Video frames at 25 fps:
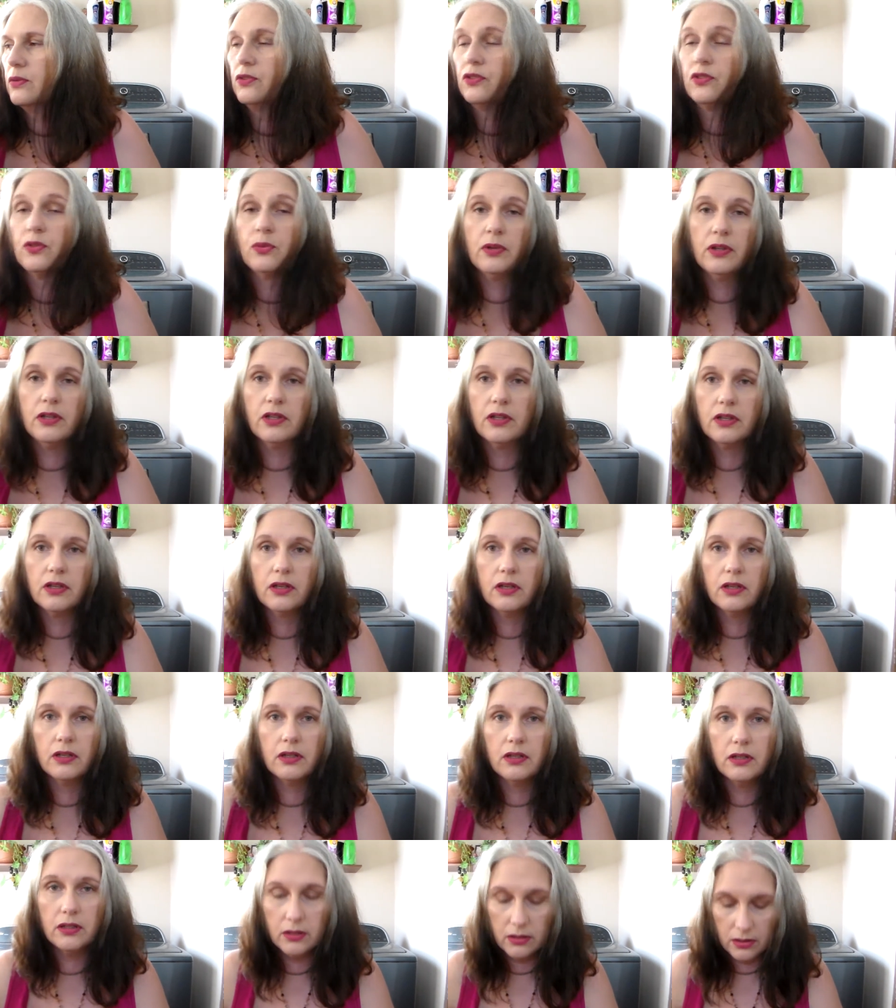It's really
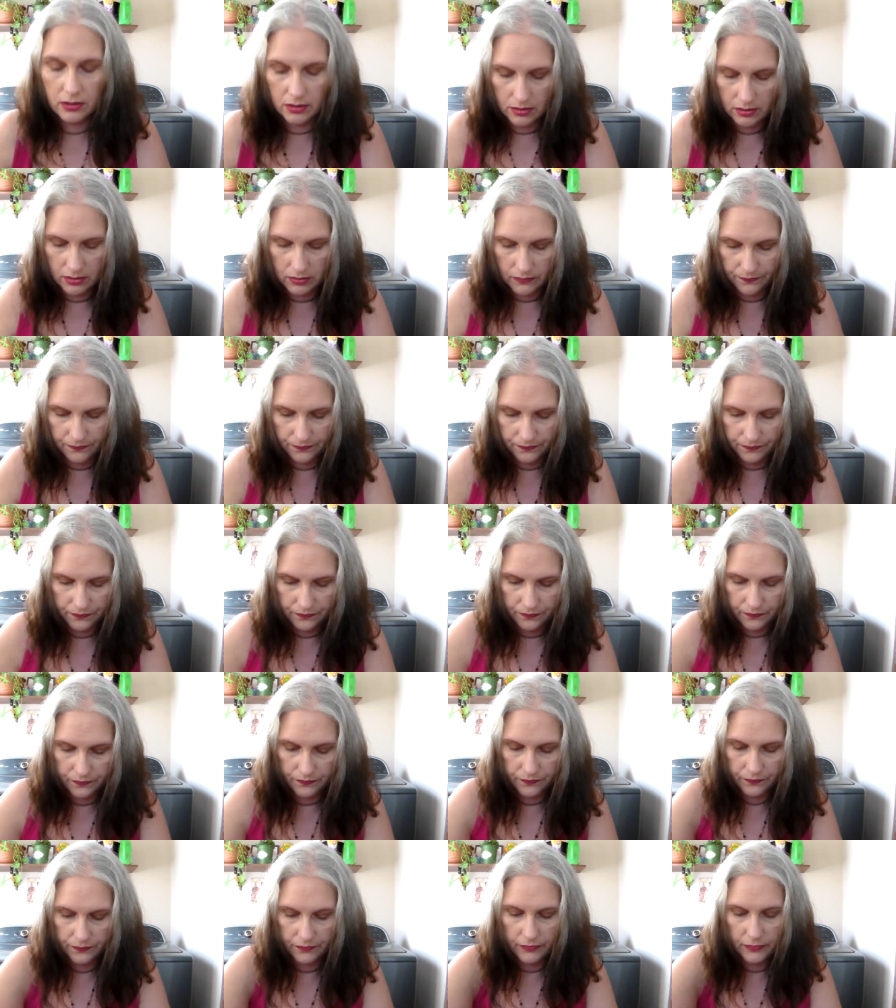good.
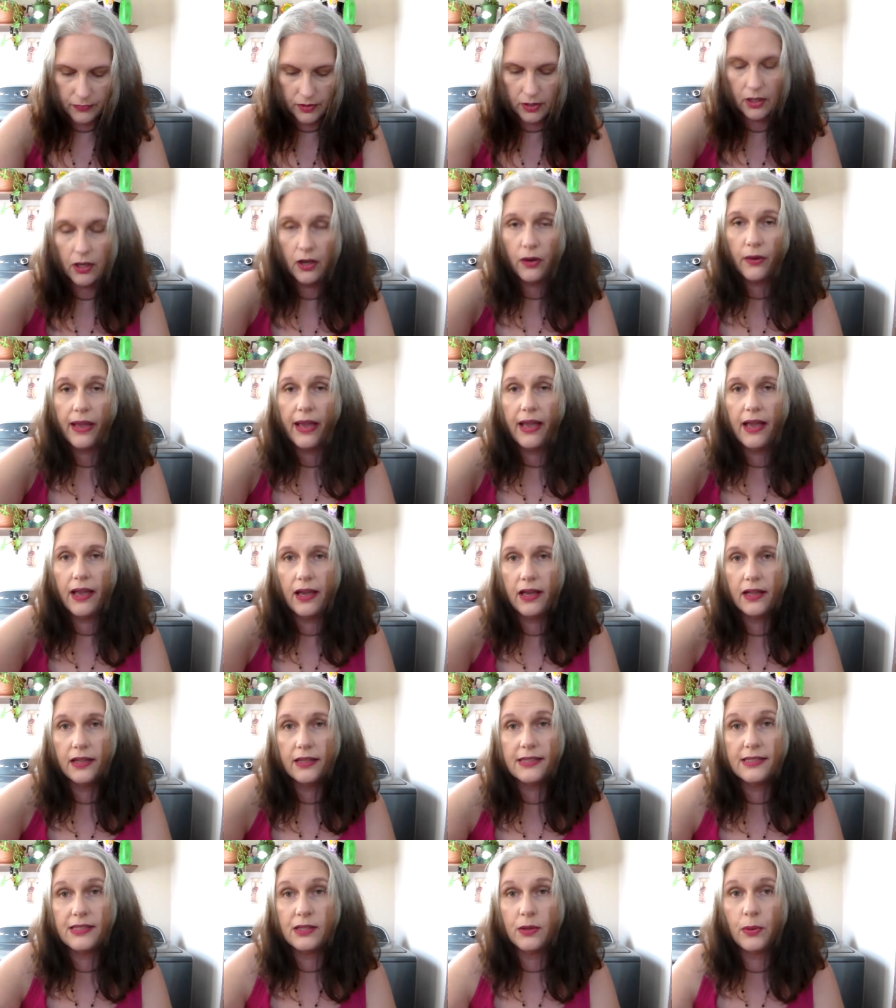Okay,
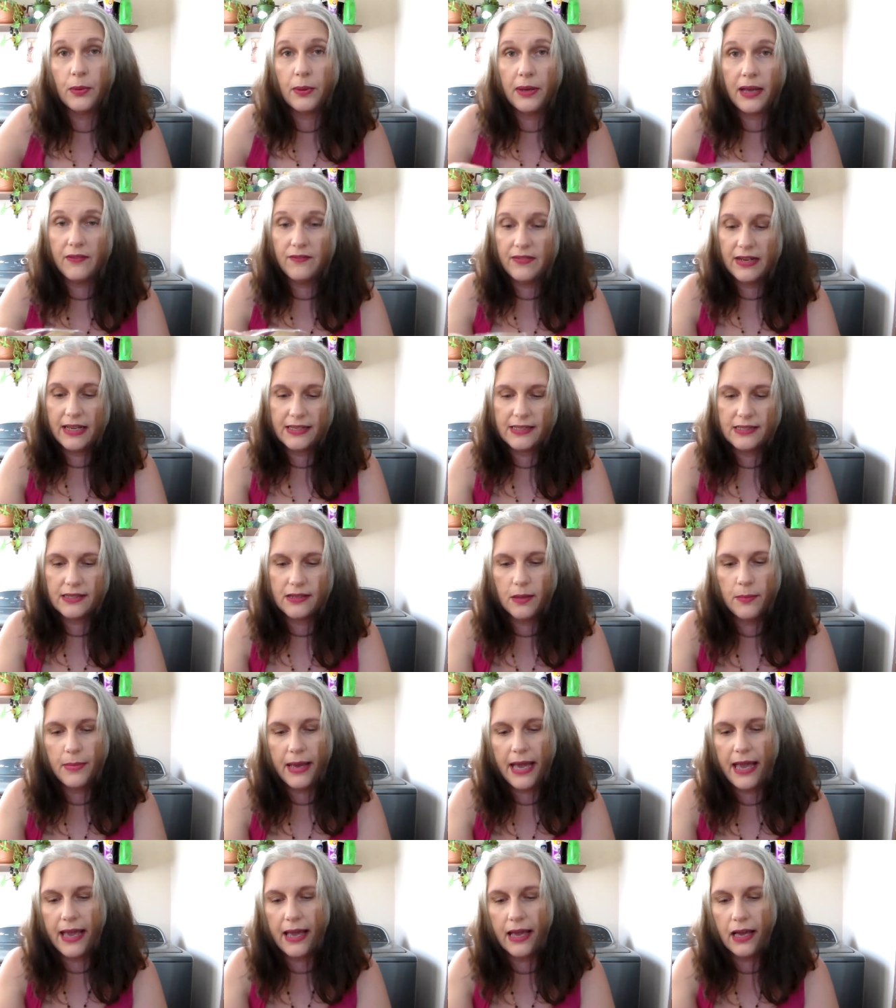let's see what we have next in
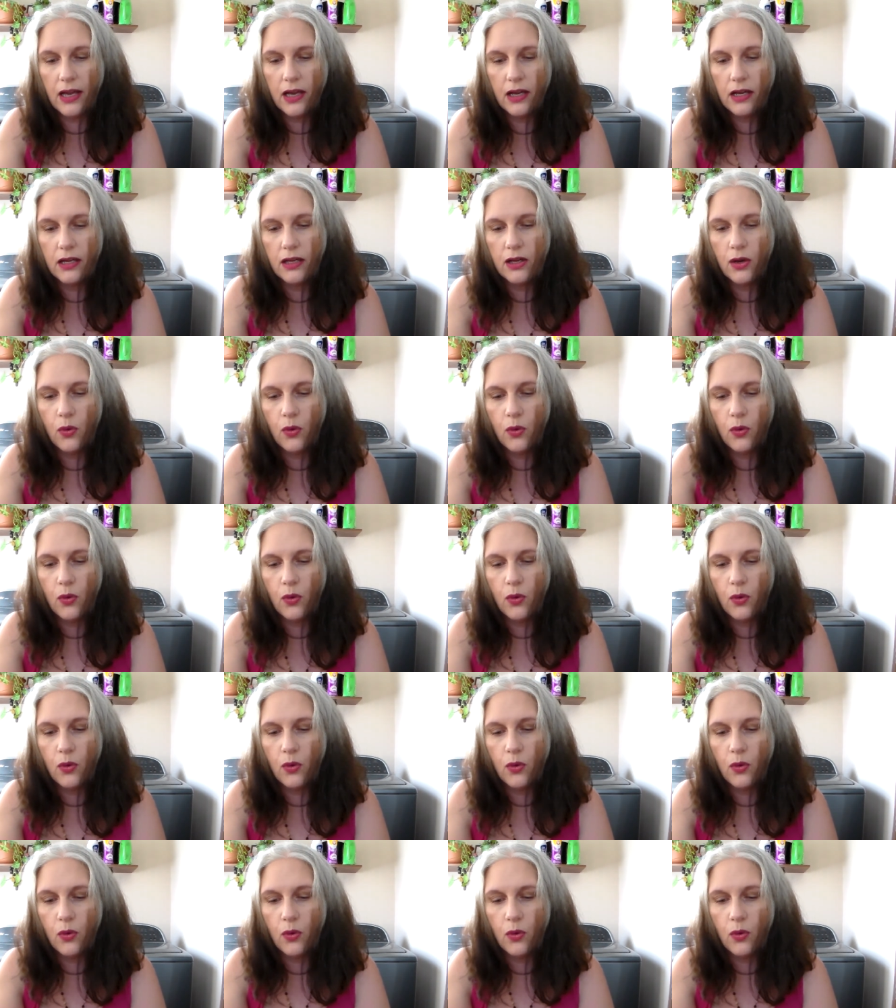the bag.